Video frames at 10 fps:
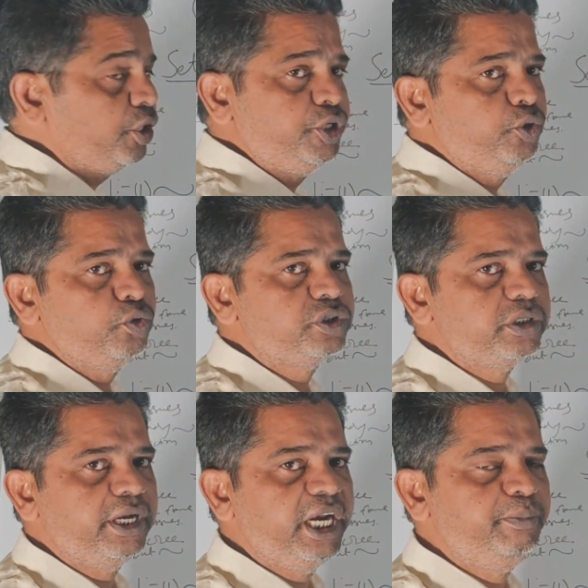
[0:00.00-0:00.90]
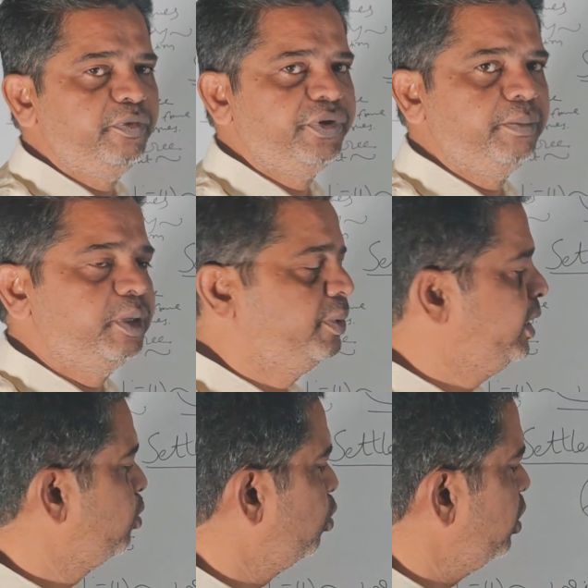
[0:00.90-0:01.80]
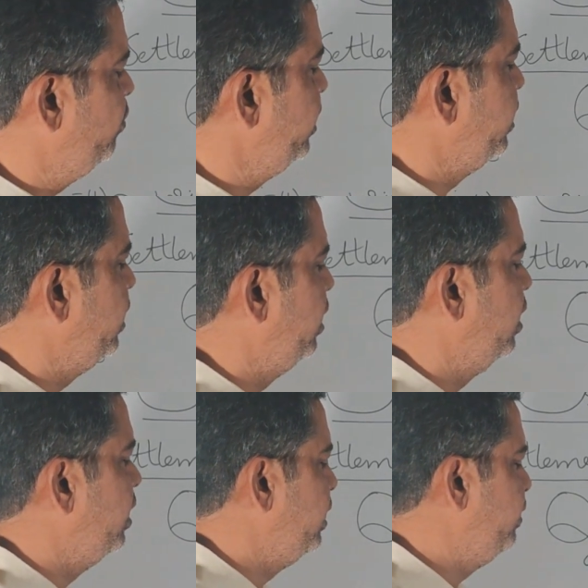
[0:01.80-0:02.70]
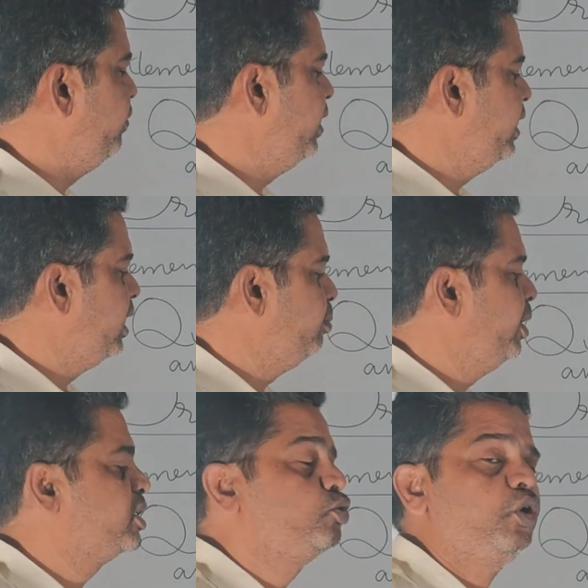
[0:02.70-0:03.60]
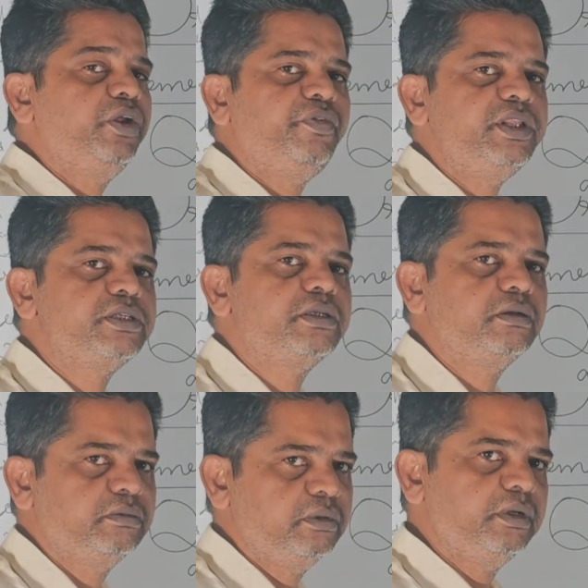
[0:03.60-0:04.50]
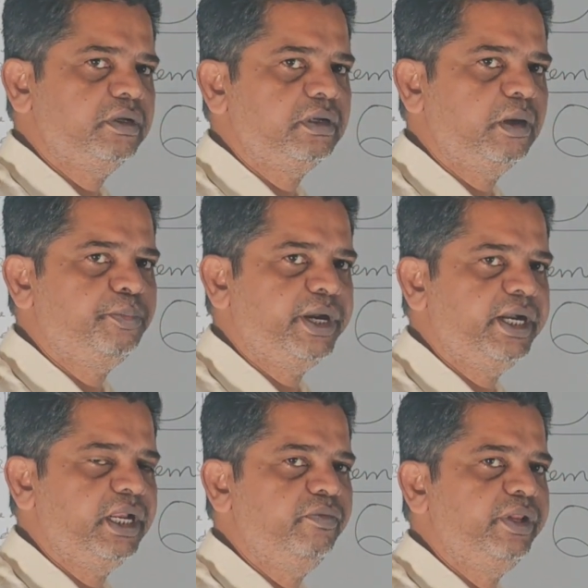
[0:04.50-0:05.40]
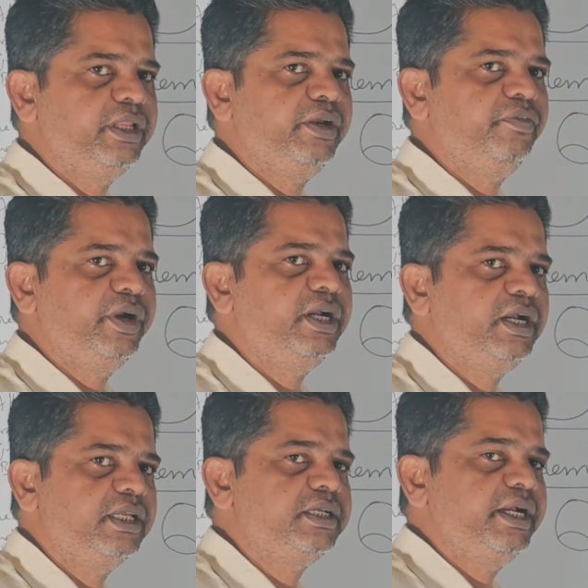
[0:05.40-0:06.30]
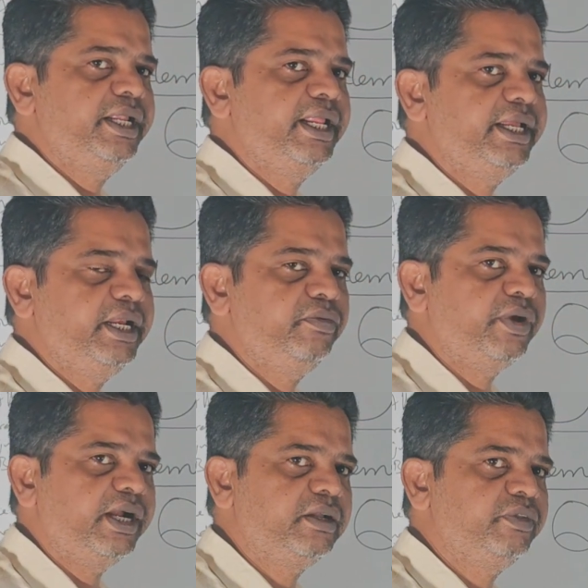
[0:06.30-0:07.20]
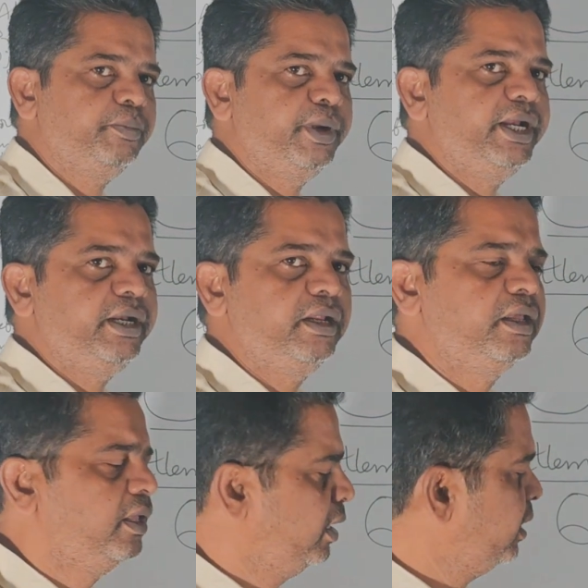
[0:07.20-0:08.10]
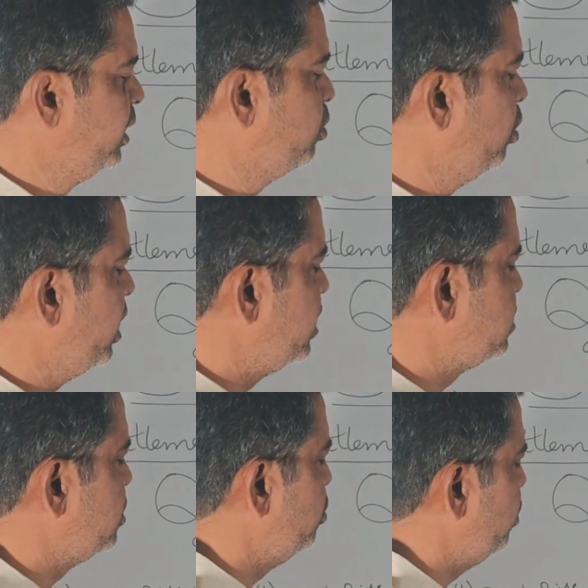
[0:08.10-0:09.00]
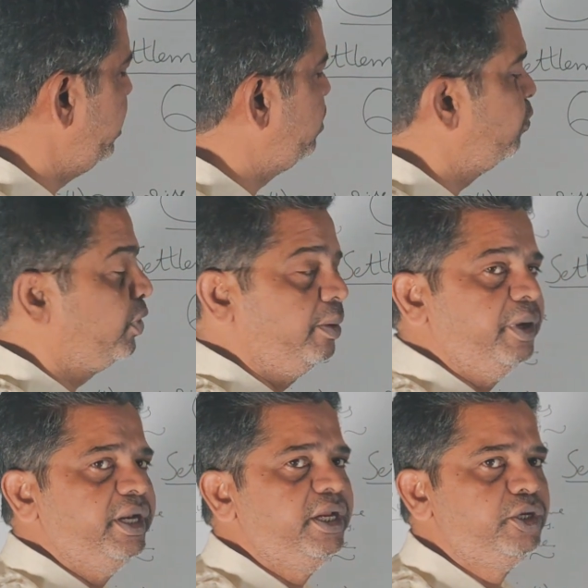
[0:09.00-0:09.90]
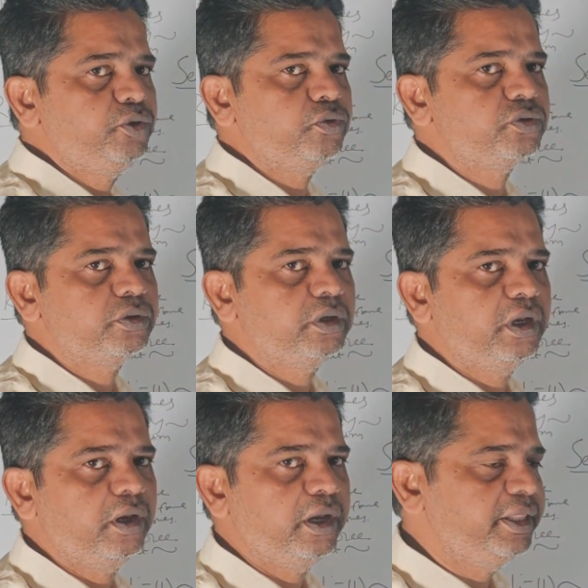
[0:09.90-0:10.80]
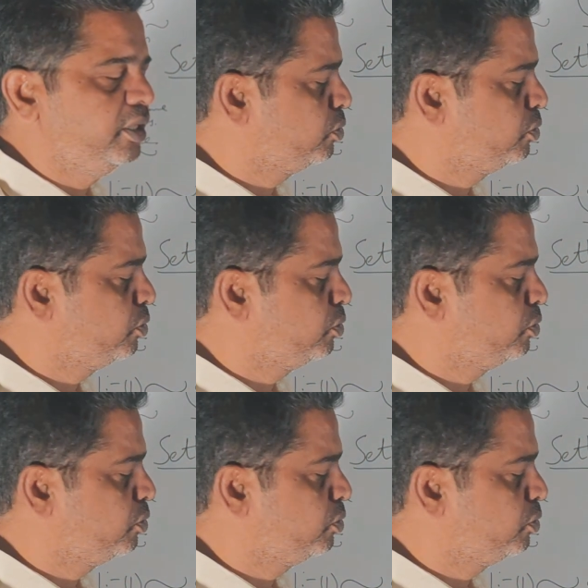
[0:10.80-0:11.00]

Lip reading: issues need be framed by the court when the defendant makes no defense. Apparently, when the defendant doesn't deny any fact of the plaint, the court has no need to frame any issues in the